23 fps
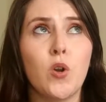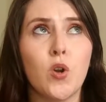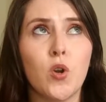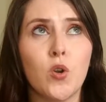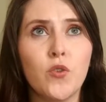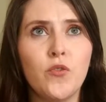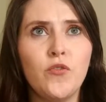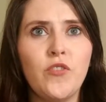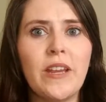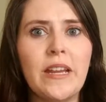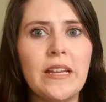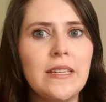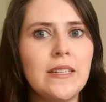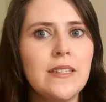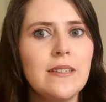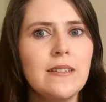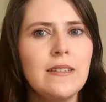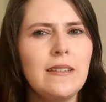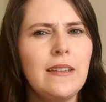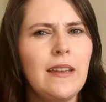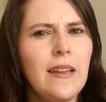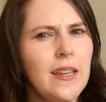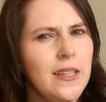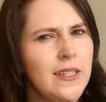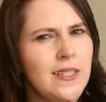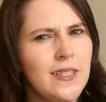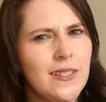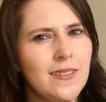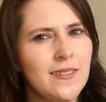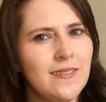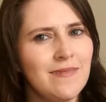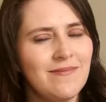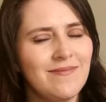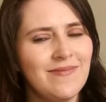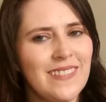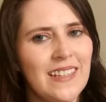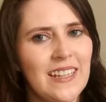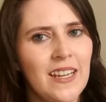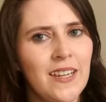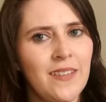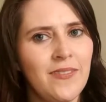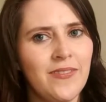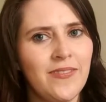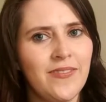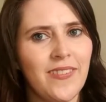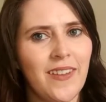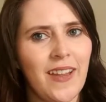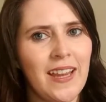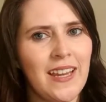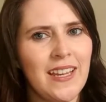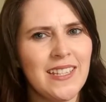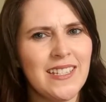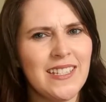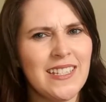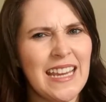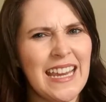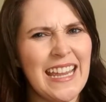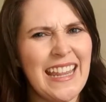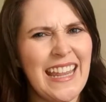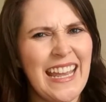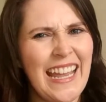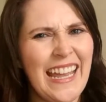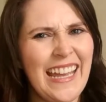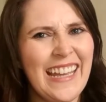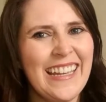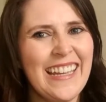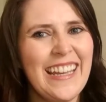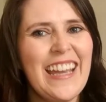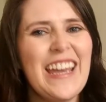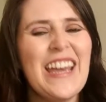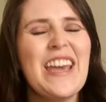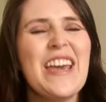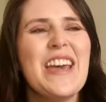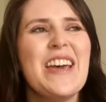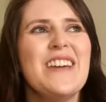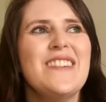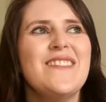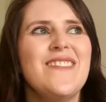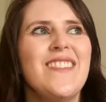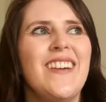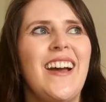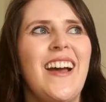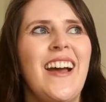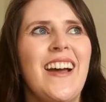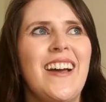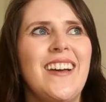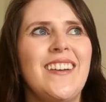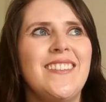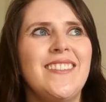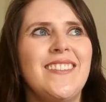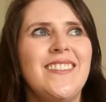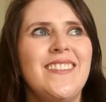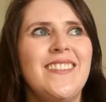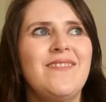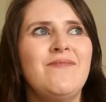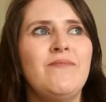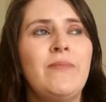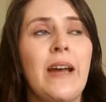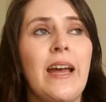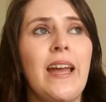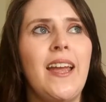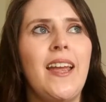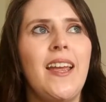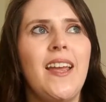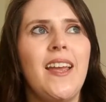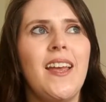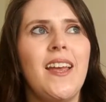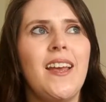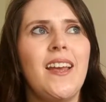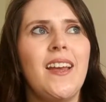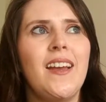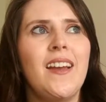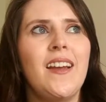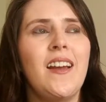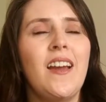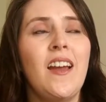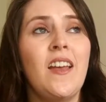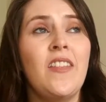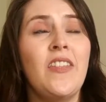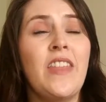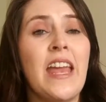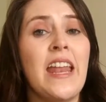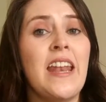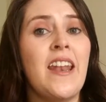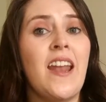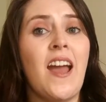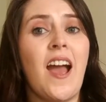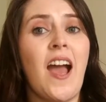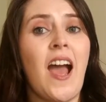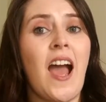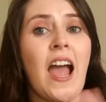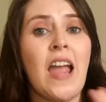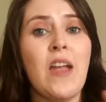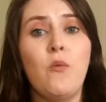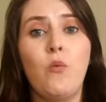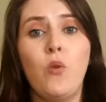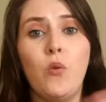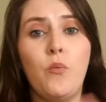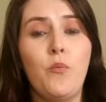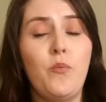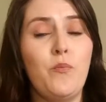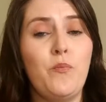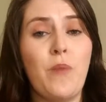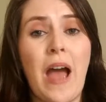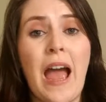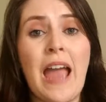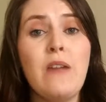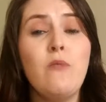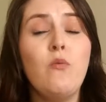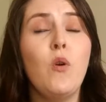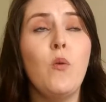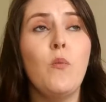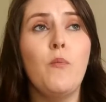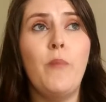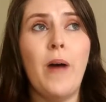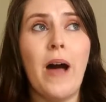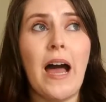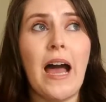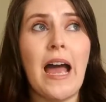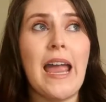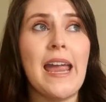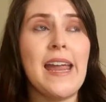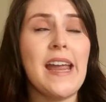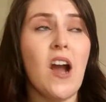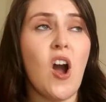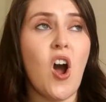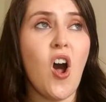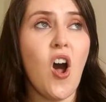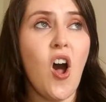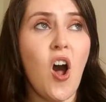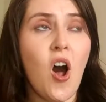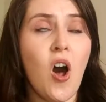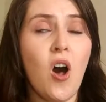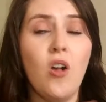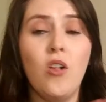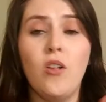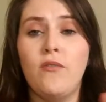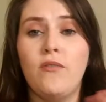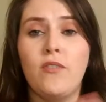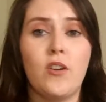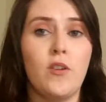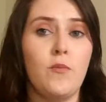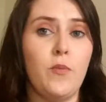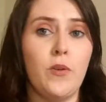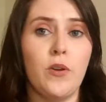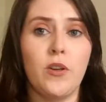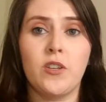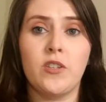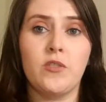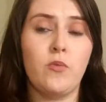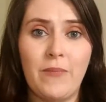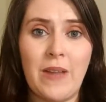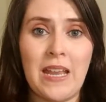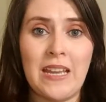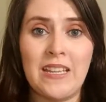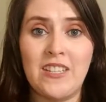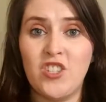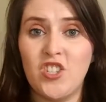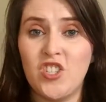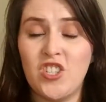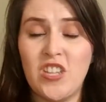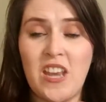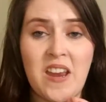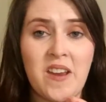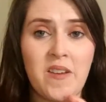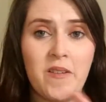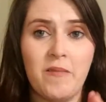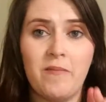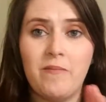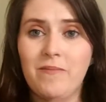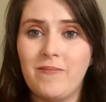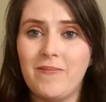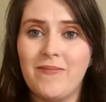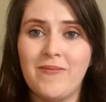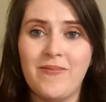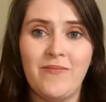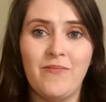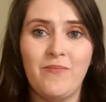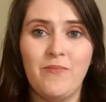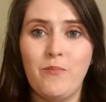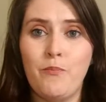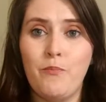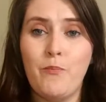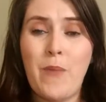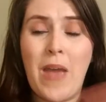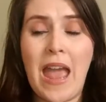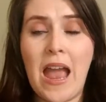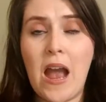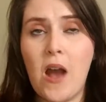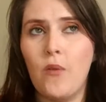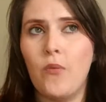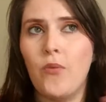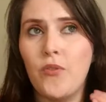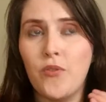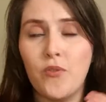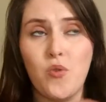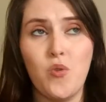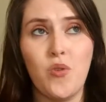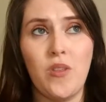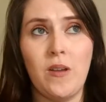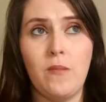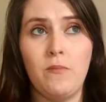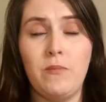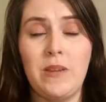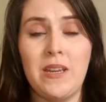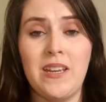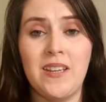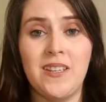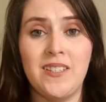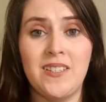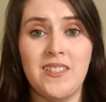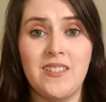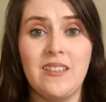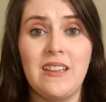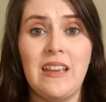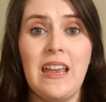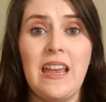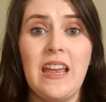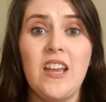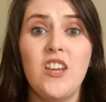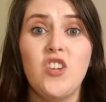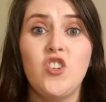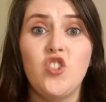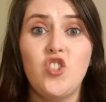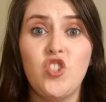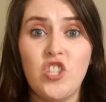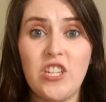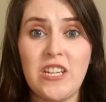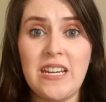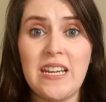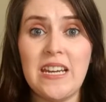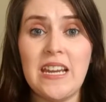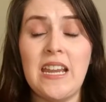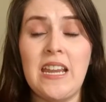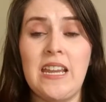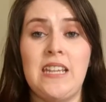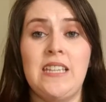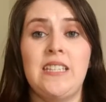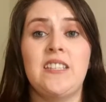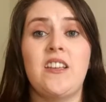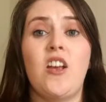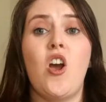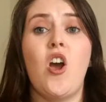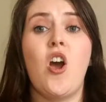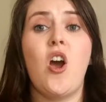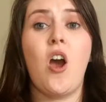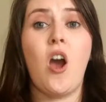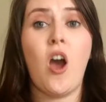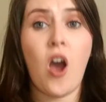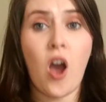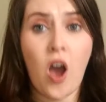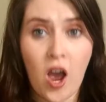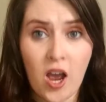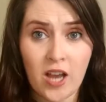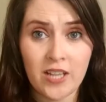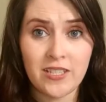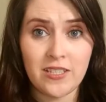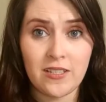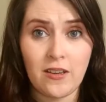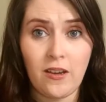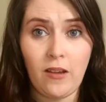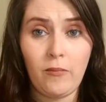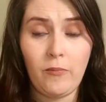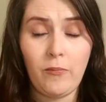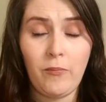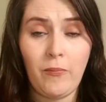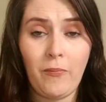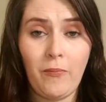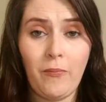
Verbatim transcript: perfectness if i can say that uh, but then i will i will buy all of her books and just like pound through them because she is awesome